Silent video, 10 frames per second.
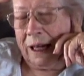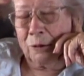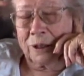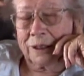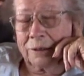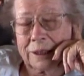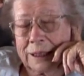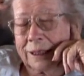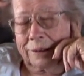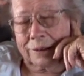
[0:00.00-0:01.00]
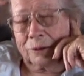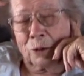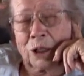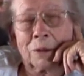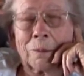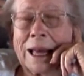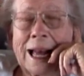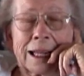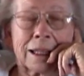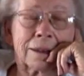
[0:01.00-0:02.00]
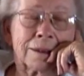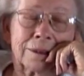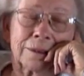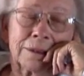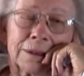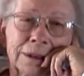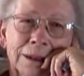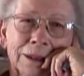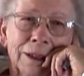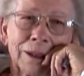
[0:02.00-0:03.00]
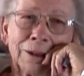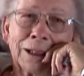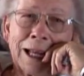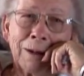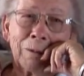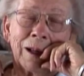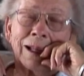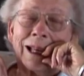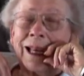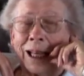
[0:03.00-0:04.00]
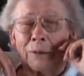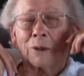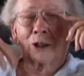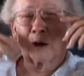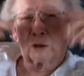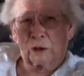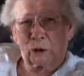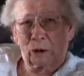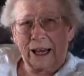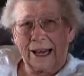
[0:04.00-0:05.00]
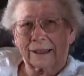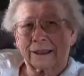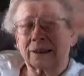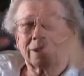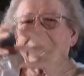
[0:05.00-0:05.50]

I wouldn't want him back and have him to go through that